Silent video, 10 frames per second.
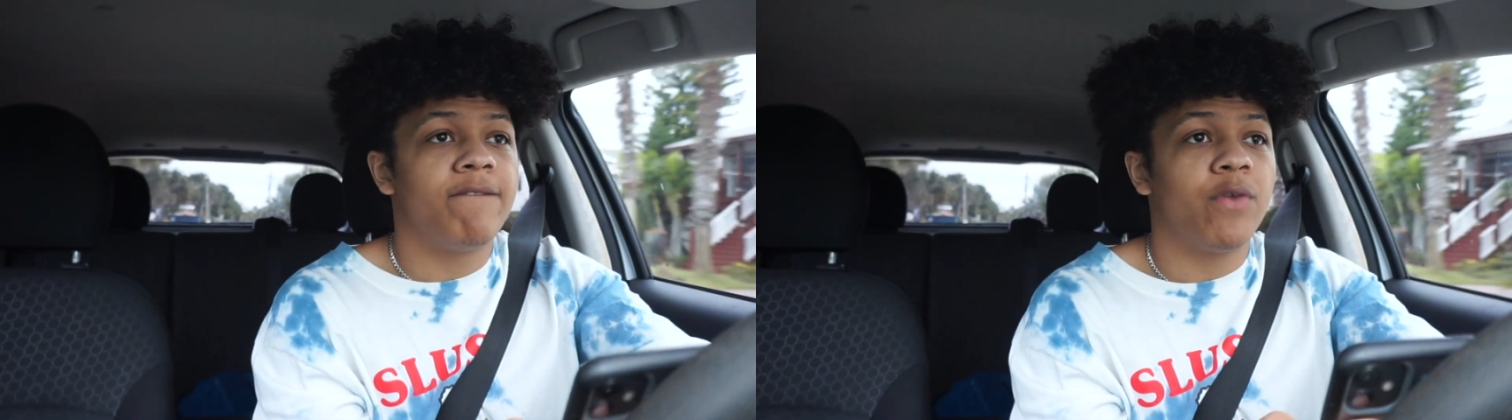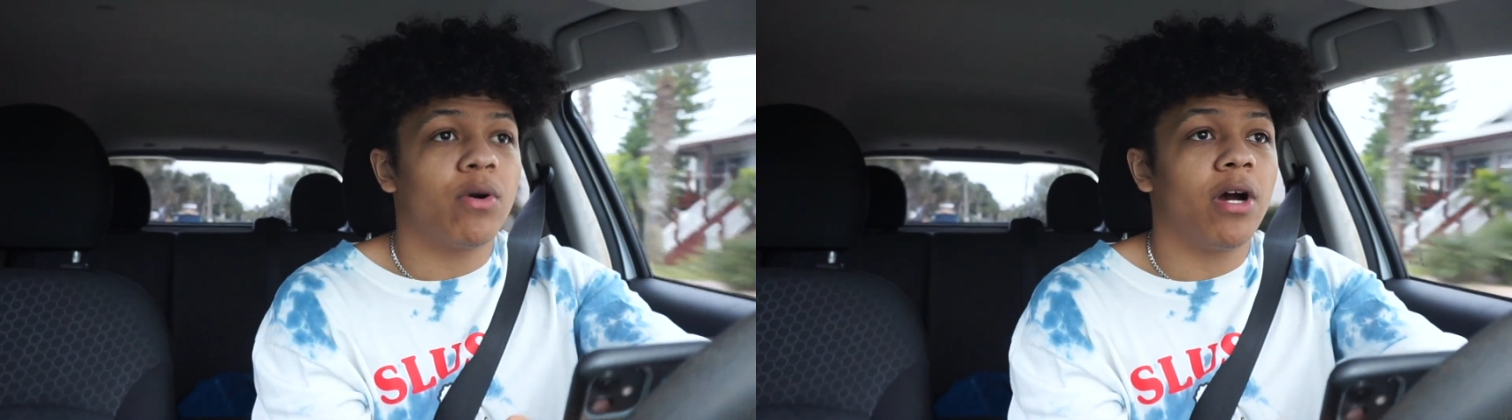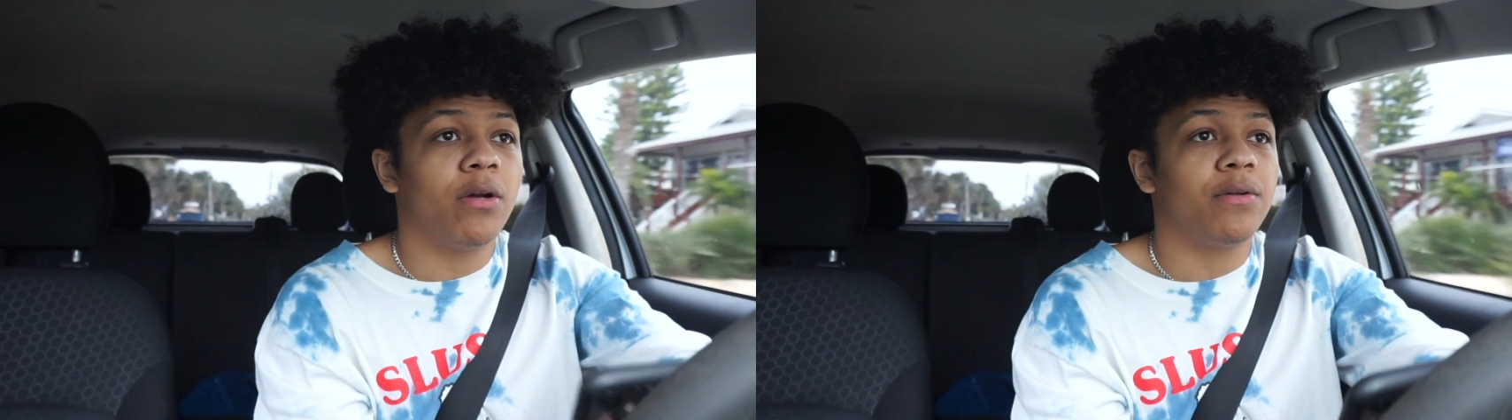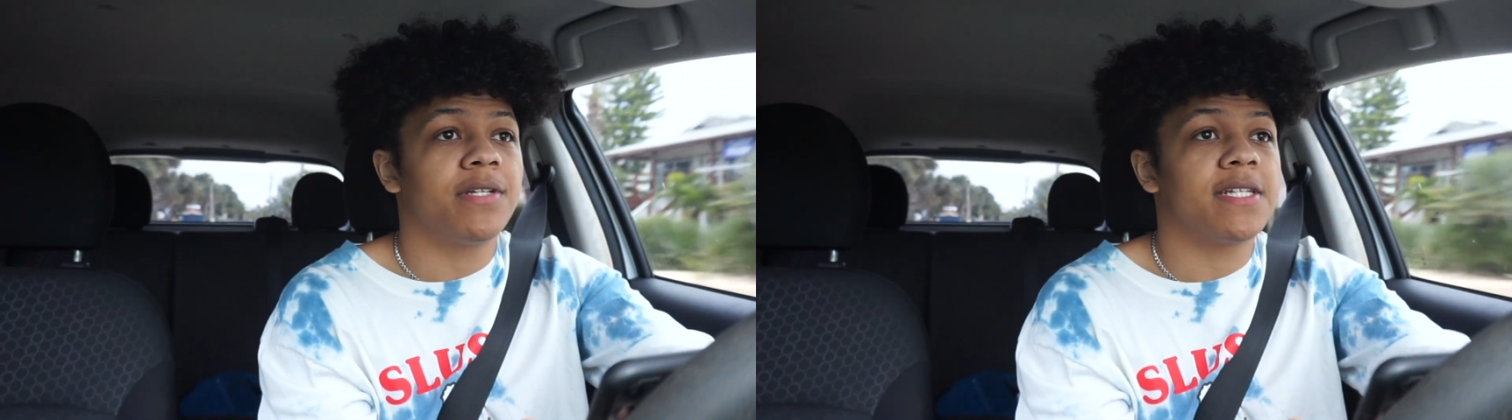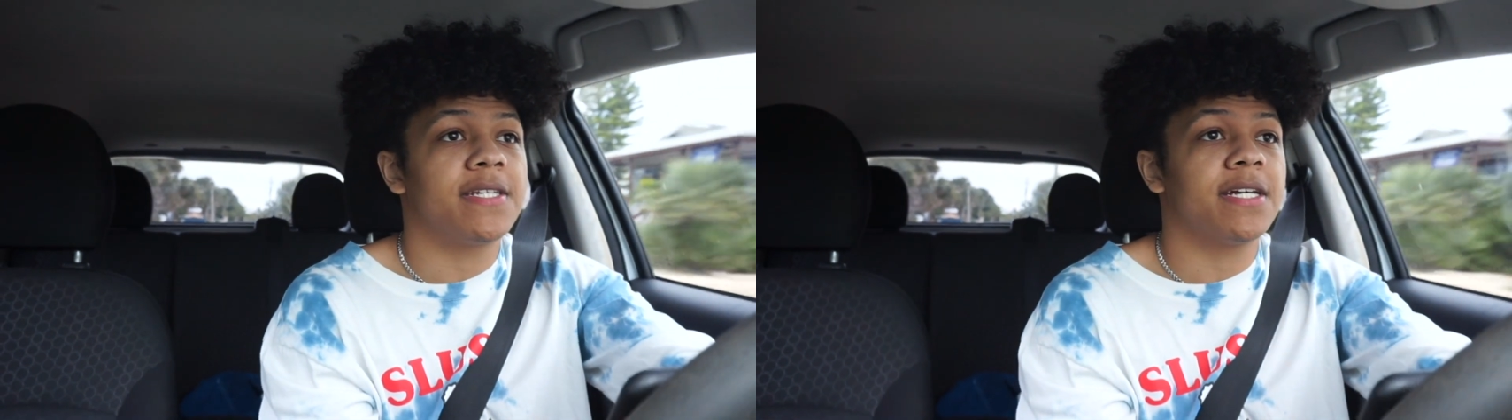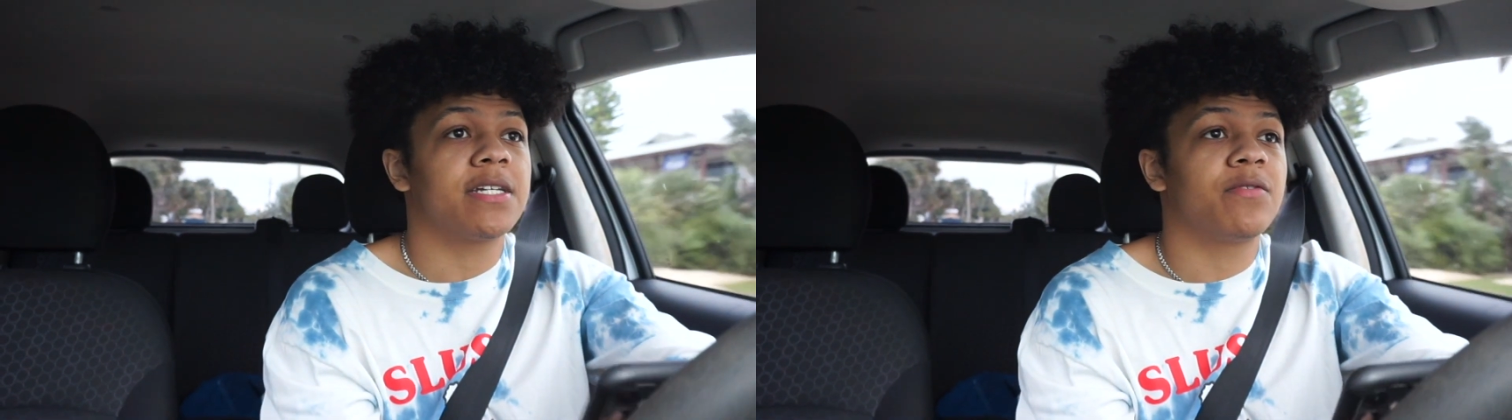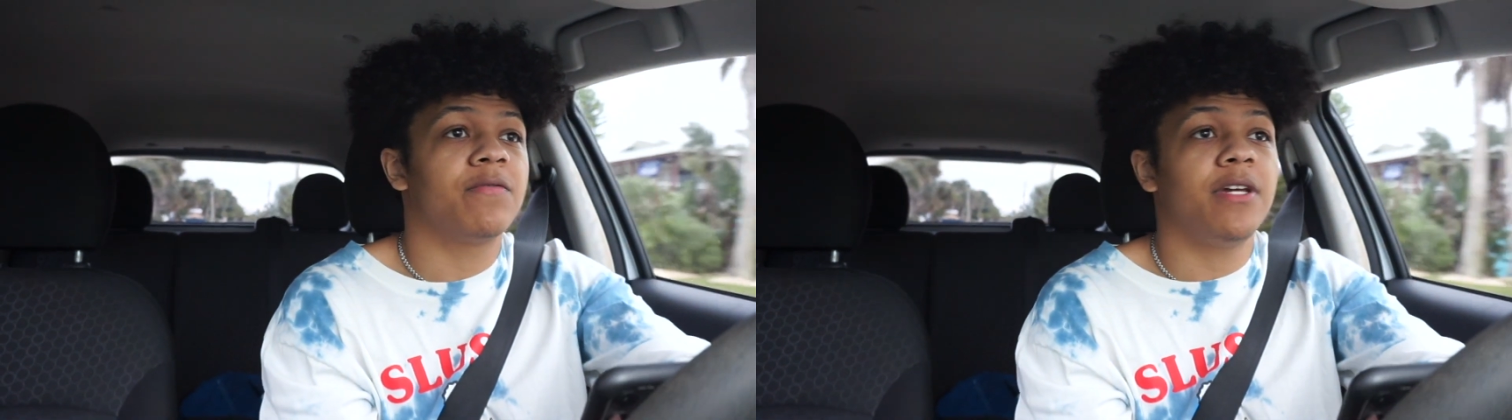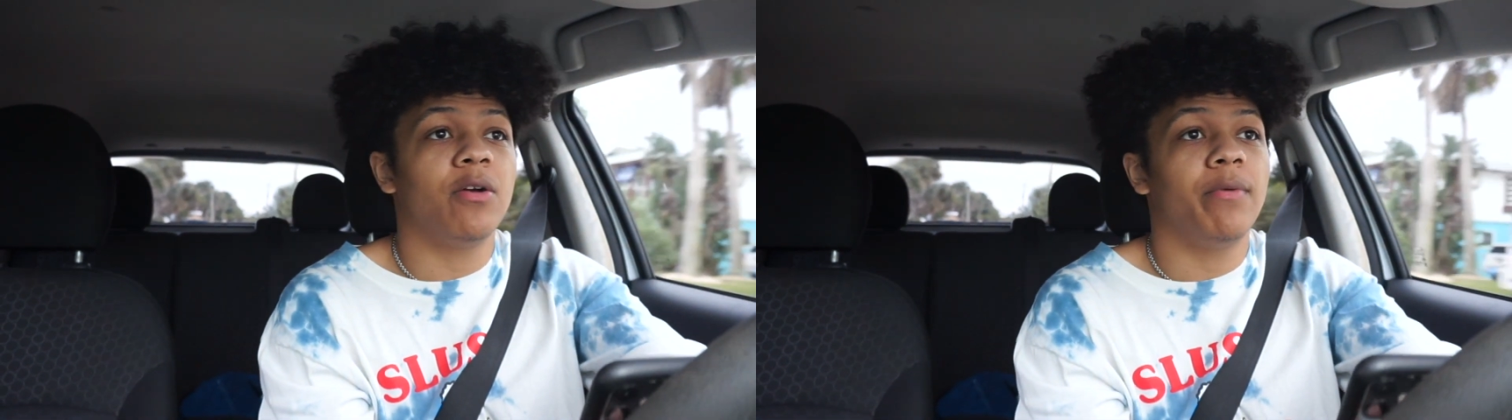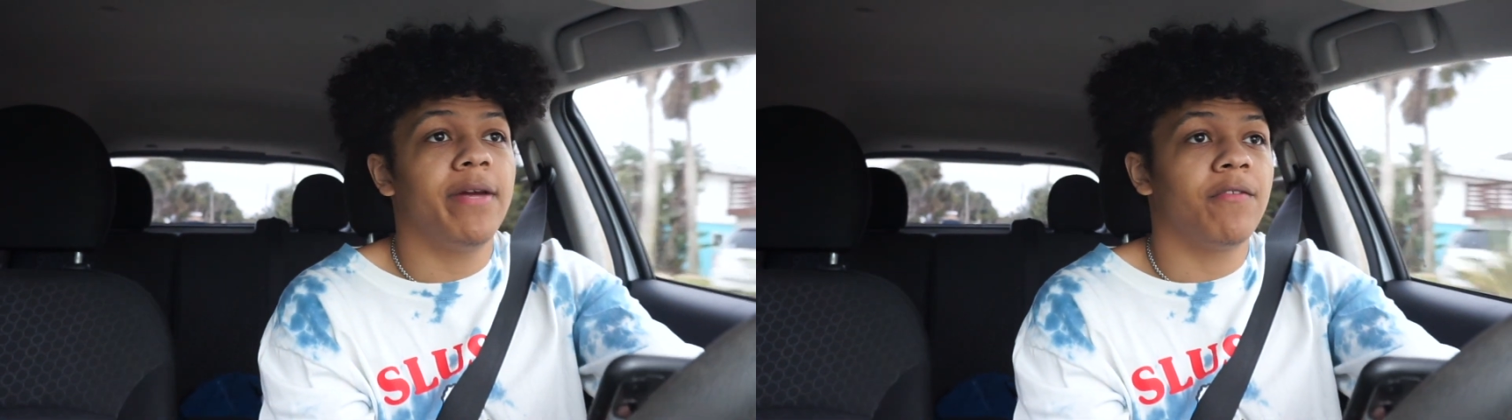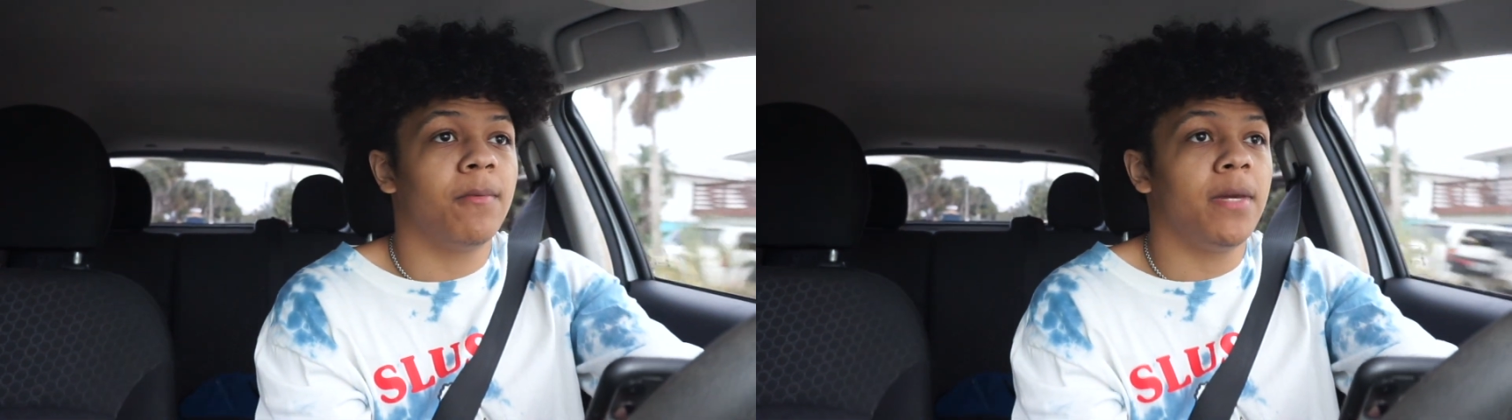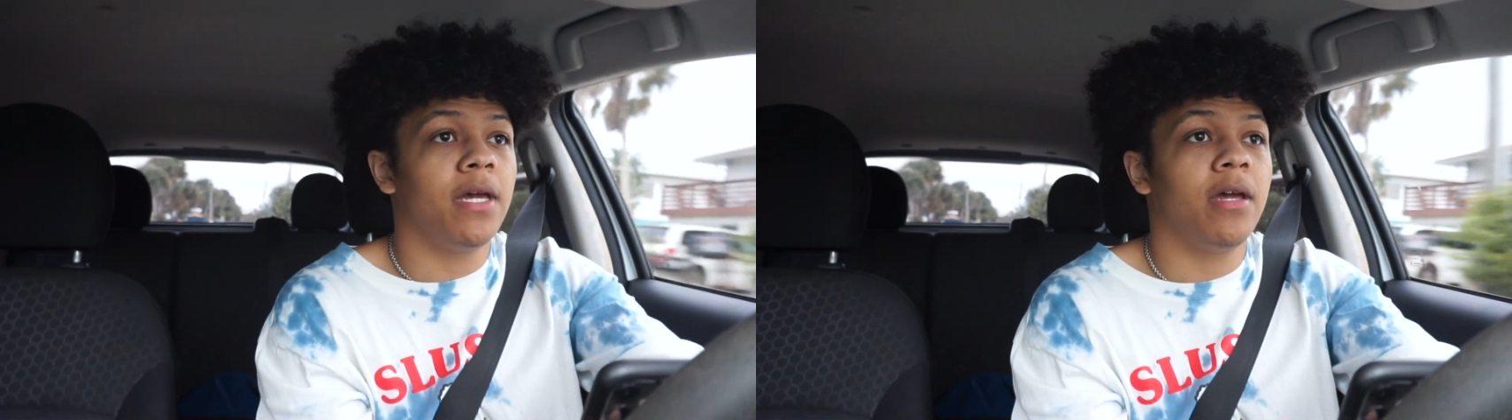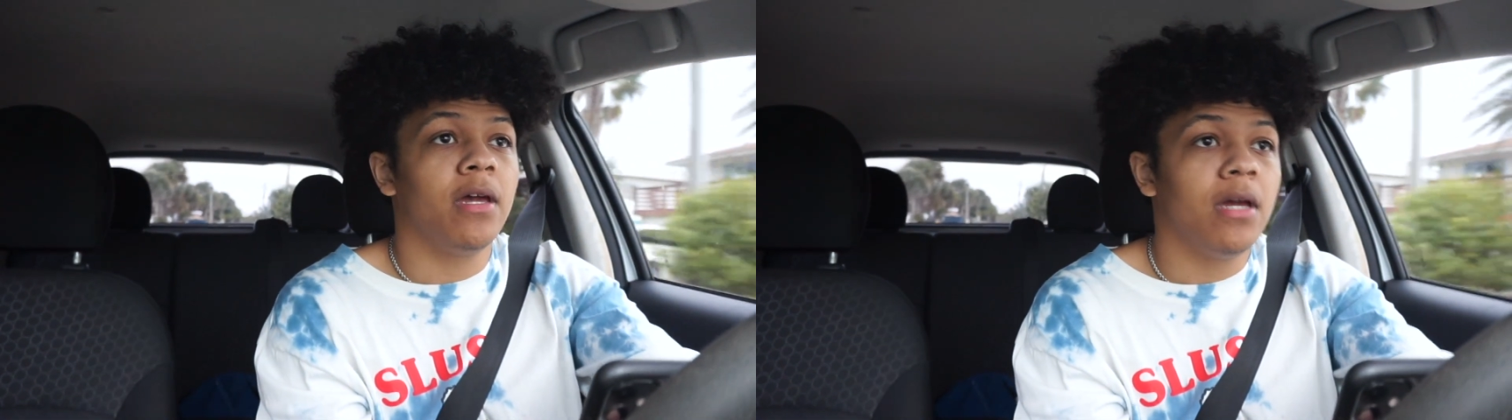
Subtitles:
406 feet away from it.